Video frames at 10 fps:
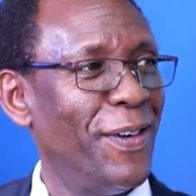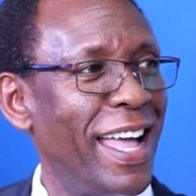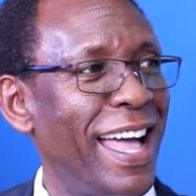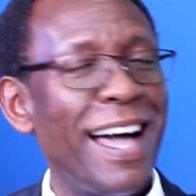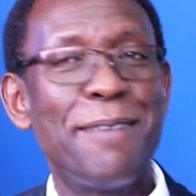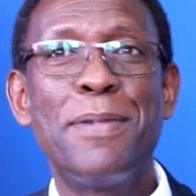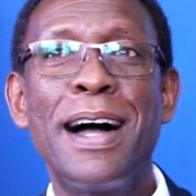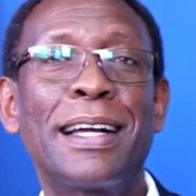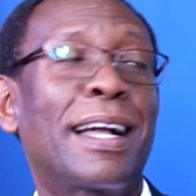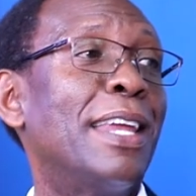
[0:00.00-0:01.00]
where a
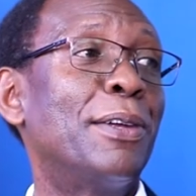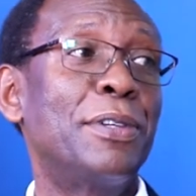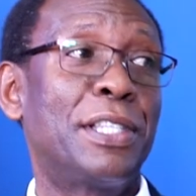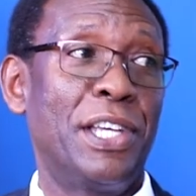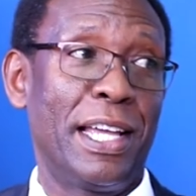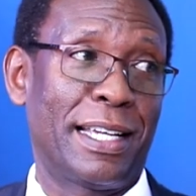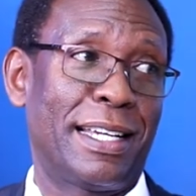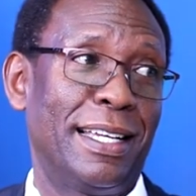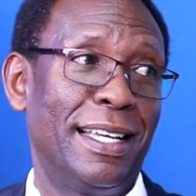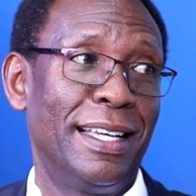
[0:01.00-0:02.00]
bank cannot
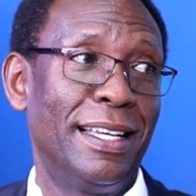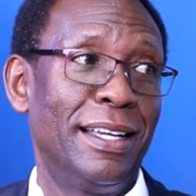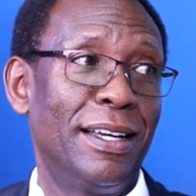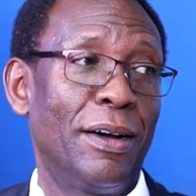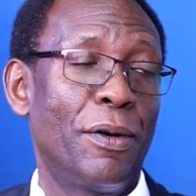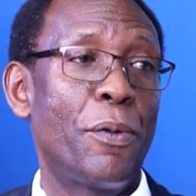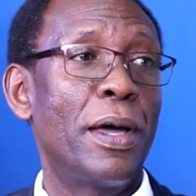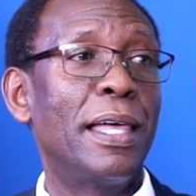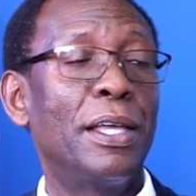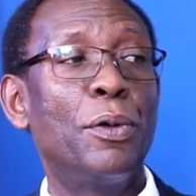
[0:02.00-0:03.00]
check mm-hmm.
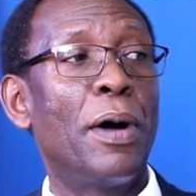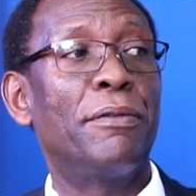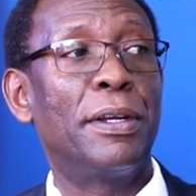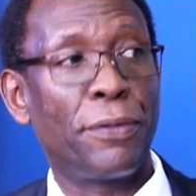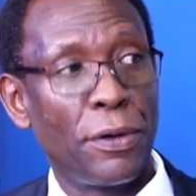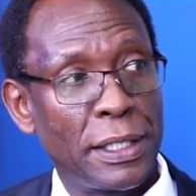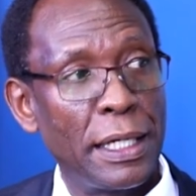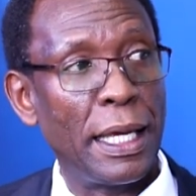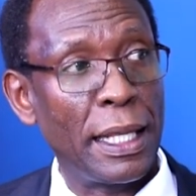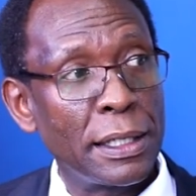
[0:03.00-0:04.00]
whether you have
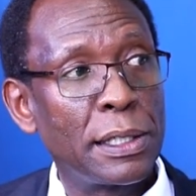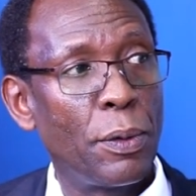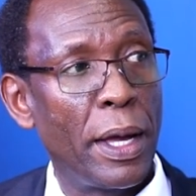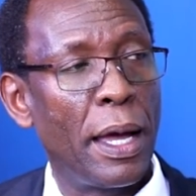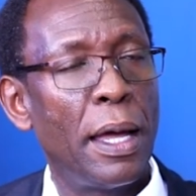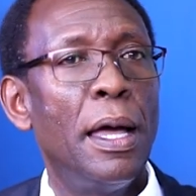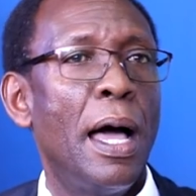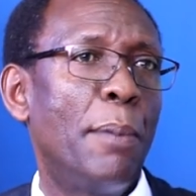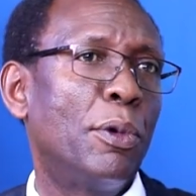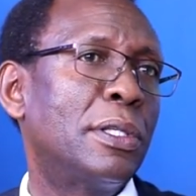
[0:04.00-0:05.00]
defaulted elsewhere.
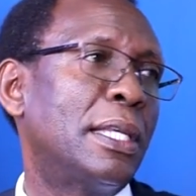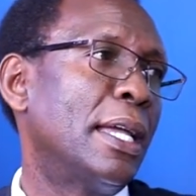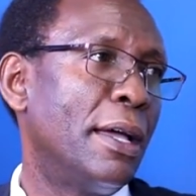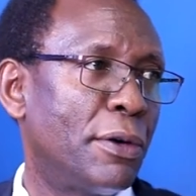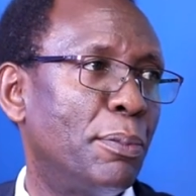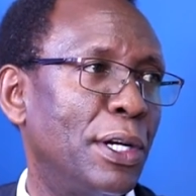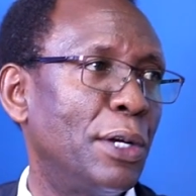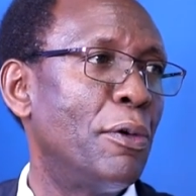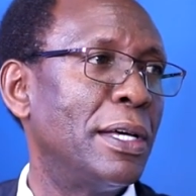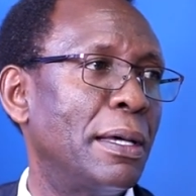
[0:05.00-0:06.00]
I'm not saying
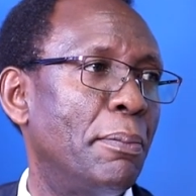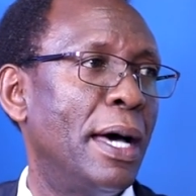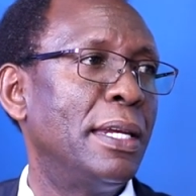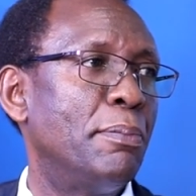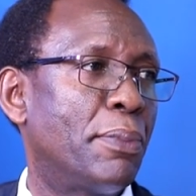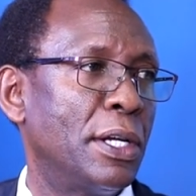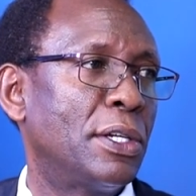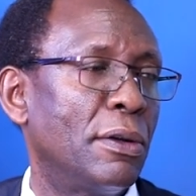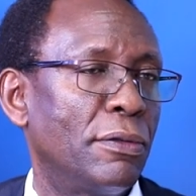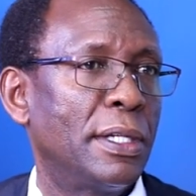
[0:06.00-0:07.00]
everybody who has a bad
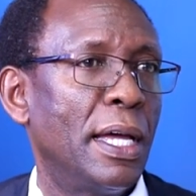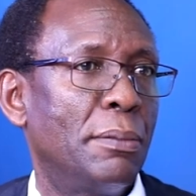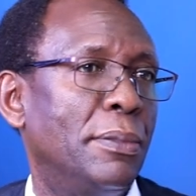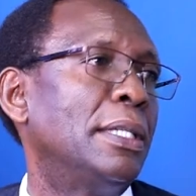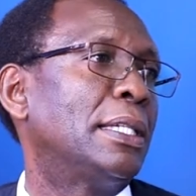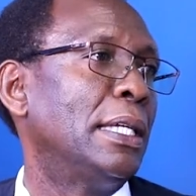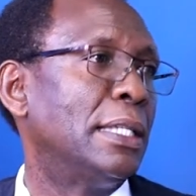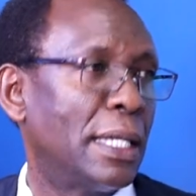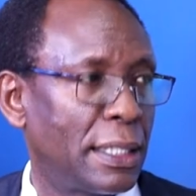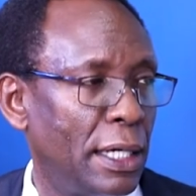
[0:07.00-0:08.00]
impression of CRBs
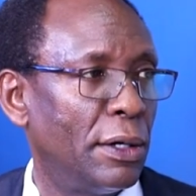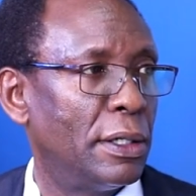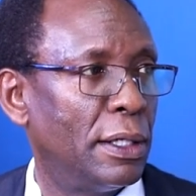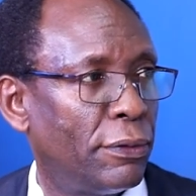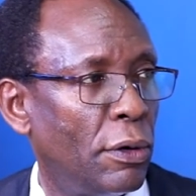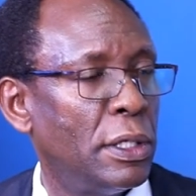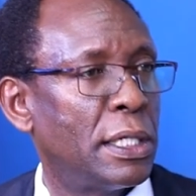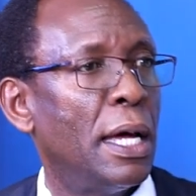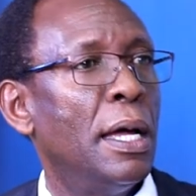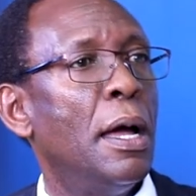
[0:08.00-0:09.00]
is a serial
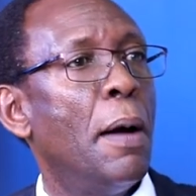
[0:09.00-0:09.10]
defaulter,